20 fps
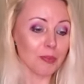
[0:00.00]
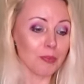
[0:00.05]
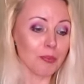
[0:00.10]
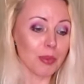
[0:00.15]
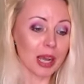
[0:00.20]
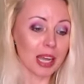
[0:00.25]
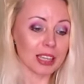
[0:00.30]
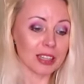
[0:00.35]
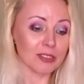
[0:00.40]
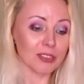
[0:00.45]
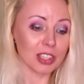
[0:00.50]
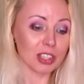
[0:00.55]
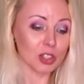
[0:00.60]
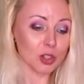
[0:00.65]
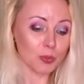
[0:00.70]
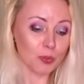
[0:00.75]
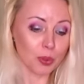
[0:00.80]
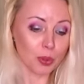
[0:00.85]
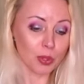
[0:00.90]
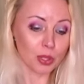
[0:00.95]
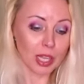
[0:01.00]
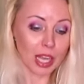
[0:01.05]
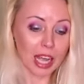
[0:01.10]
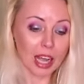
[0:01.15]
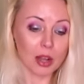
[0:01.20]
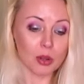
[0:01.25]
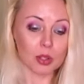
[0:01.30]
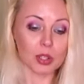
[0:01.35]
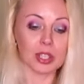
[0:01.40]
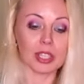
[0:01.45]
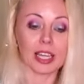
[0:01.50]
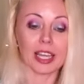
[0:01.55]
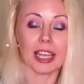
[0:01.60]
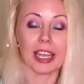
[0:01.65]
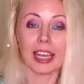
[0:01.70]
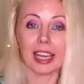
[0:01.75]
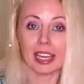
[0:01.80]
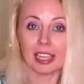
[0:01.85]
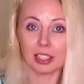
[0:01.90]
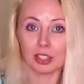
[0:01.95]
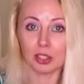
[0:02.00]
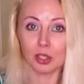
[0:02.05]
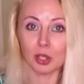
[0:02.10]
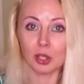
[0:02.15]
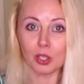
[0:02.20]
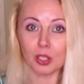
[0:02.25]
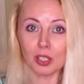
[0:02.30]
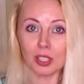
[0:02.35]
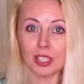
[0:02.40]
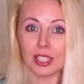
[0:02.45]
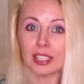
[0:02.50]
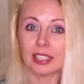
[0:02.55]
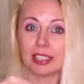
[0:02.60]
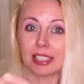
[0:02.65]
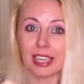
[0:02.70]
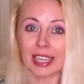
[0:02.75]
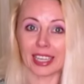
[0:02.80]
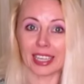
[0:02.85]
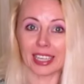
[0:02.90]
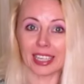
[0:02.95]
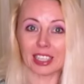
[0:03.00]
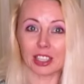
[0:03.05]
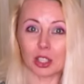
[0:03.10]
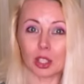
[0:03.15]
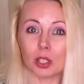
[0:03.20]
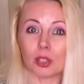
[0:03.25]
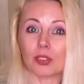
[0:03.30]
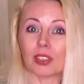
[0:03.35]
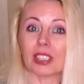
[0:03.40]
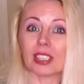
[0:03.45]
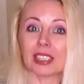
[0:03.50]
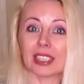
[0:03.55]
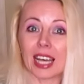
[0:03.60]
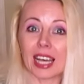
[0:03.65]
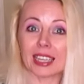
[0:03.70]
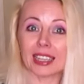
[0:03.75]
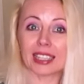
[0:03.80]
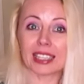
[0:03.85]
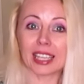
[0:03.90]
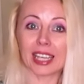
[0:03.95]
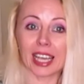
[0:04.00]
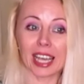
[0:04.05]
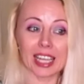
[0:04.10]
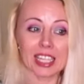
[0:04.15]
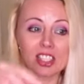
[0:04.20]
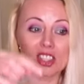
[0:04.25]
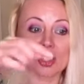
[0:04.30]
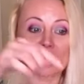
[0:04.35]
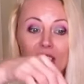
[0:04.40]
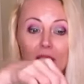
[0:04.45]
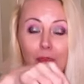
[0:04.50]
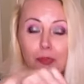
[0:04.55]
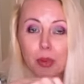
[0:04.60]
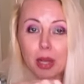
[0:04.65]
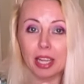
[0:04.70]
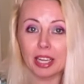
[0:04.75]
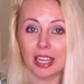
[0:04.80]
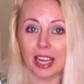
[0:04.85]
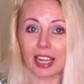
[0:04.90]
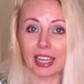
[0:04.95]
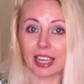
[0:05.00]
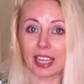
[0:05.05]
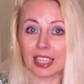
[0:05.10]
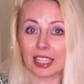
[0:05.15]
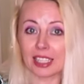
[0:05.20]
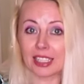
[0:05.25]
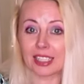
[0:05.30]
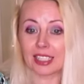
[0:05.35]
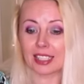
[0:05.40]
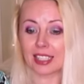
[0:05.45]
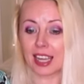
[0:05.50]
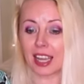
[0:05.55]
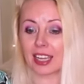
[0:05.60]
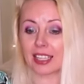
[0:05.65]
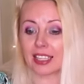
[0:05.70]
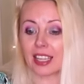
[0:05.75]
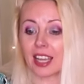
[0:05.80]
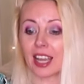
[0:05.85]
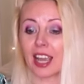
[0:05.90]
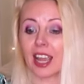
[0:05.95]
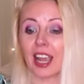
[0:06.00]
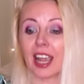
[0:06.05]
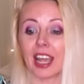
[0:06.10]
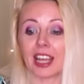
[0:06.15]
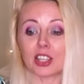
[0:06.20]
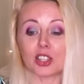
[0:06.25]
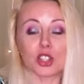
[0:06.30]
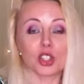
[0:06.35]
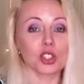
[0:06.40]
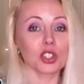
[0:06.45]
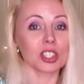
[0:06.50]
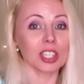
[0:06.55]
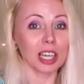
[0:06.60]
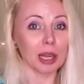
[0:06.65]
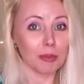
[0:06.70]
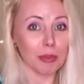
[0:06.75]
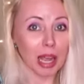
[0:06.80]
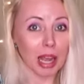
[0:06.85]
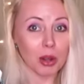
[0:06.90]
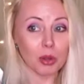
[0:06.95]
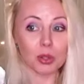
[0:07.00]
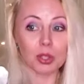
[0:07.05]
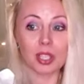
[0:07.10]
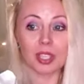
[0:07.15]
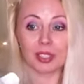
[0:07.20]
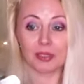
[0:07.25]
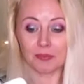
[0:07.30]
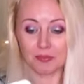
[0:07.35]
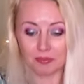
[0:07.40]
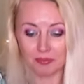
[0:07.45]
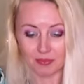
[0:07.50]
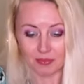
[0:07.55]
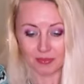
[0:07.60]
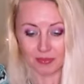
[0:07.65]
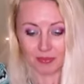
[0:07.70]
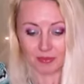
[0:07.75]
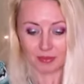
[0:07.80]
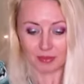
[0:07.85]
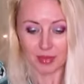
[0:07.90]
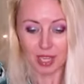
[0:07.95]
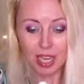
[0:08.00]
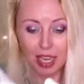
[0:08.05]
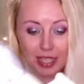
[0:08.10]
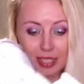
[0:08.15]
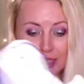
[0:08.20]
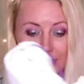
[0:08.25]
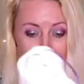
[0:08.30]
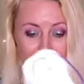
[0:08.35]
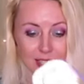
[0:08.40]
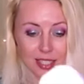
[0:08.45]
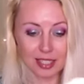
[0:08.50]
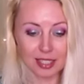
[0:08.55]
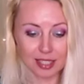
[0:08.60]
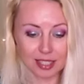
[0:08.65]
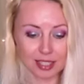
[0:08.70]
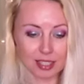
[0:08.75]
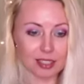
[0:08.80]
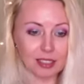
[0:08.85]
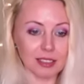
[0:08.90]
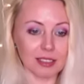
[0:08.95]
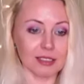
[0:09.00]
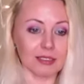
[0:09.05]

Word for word: but when you pull out the handle the handle will not catch the bag on the inside and should come out as easy